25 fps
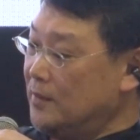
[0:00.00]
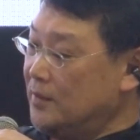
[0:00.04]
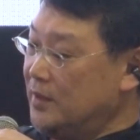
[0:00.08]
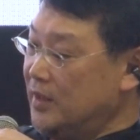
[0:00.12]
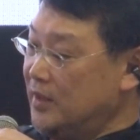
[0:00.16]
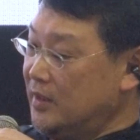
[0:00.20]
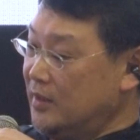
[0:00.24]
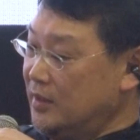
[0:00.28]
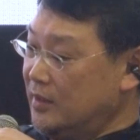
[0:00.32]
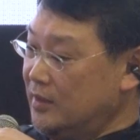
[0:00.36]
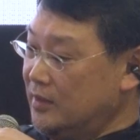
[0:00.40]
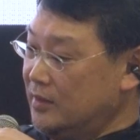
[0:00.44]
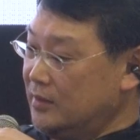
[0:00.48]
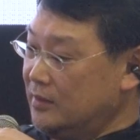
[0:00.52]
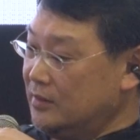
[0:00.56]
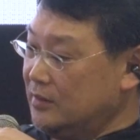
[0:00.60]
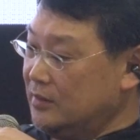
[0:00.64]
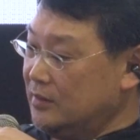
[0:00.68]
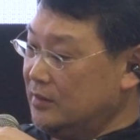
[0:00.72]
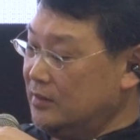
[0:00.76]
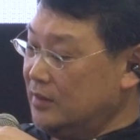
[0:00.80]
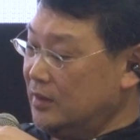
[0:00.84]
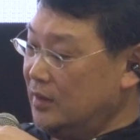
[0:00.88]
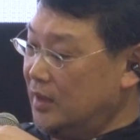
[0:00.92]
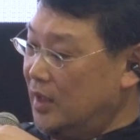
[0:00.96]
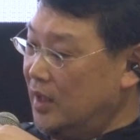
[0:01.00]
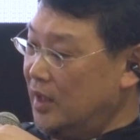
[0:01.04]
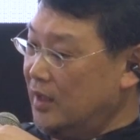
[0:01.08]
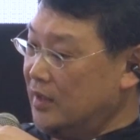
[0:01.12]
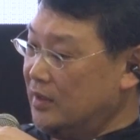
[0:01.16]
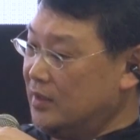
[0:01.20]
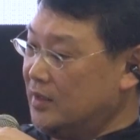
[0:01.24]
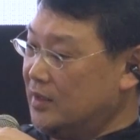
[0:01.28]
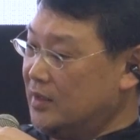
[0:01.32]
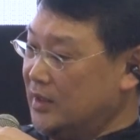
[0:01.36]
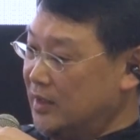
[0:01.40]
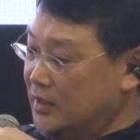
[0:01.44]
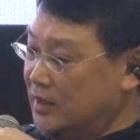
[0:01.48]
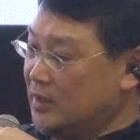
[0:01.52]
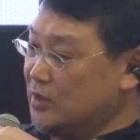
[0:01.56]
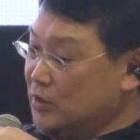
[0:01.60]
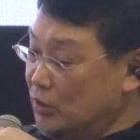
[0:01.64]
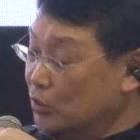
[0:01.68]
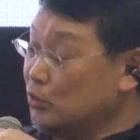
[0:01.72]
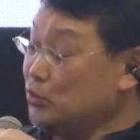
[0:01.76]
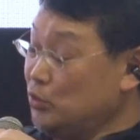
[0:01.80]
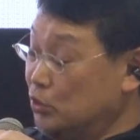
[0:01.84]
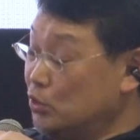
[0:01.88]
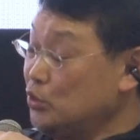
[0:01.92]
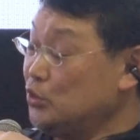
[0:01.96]
then I got the
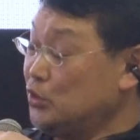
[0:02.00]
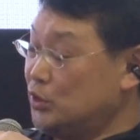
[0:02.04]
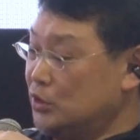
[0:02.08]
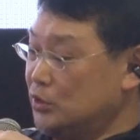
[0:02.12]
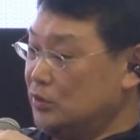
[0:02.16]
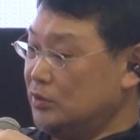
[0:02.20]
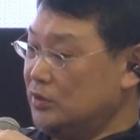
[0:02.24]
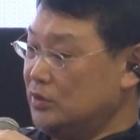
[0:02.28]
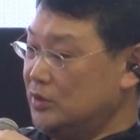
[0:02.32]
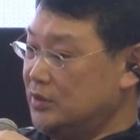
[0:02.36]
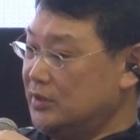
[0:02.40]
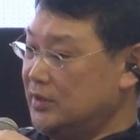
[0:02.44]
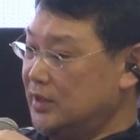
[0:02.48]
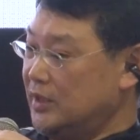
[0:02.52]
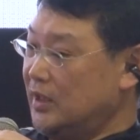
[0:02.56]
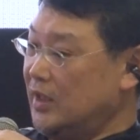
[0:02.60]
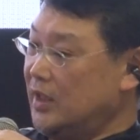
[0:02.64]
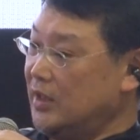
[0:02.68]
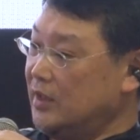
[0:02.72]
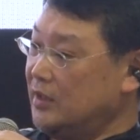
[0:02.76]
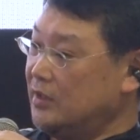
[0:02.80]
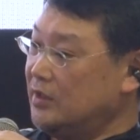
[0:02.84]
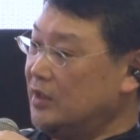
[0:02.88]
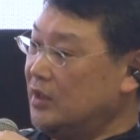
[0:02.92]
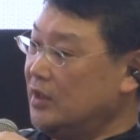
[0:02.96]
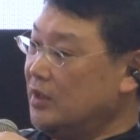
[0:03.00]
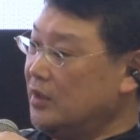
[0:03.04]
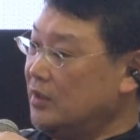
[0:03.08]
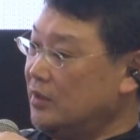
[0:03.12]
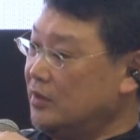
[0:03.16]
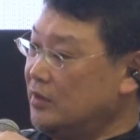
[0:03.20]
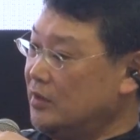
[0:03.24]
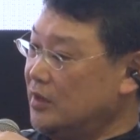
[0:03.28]
conclusion that